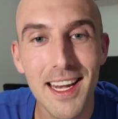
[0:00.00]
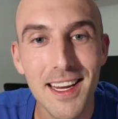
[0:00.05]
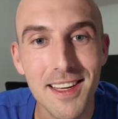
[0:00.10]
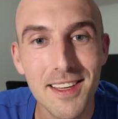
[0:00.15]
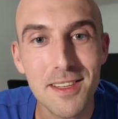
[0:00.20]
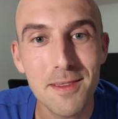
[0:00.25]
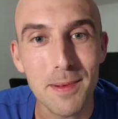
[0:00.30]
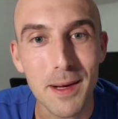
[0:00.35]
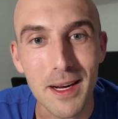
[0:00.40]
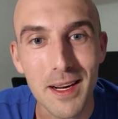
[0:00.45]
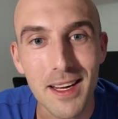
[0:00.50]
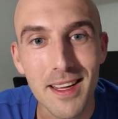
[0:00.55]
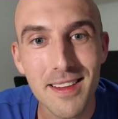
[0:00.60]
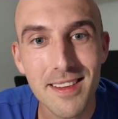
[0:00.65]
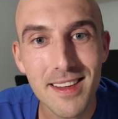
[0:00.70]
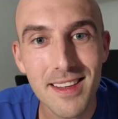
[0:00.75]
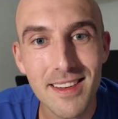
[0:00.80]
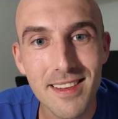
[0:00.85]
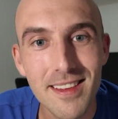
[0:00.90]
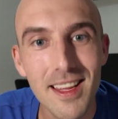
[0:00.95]

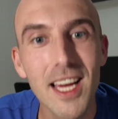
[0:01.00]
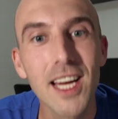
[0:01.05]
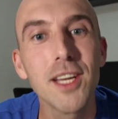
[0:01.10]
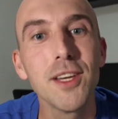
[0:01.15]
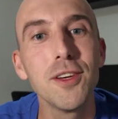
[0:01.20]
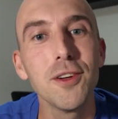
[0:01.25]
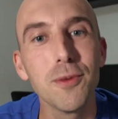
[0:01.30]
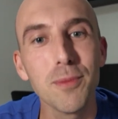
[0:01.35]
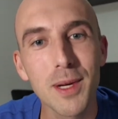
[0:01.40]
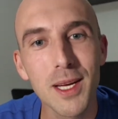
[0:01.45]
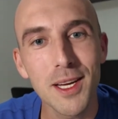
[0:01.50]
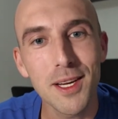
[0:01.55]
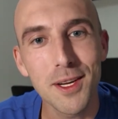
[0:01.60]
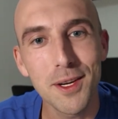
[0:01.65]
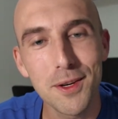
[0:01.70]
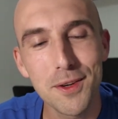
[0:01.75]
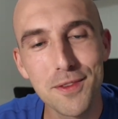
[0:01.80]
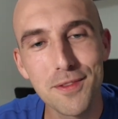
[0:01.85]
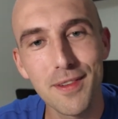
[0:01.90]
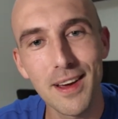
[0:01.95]
experiences, do me a
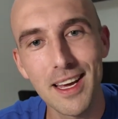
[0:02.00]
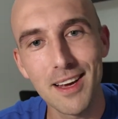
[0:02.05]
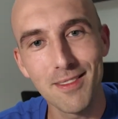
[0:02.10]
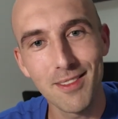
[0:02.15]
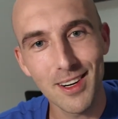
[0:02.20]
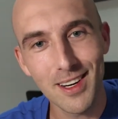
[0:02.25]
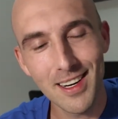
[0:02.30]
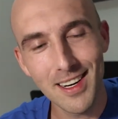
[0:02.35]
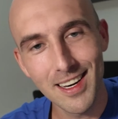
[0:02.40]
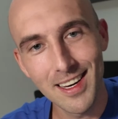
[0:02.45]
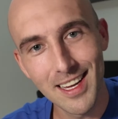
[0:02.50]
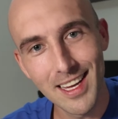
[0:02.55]
huge favor,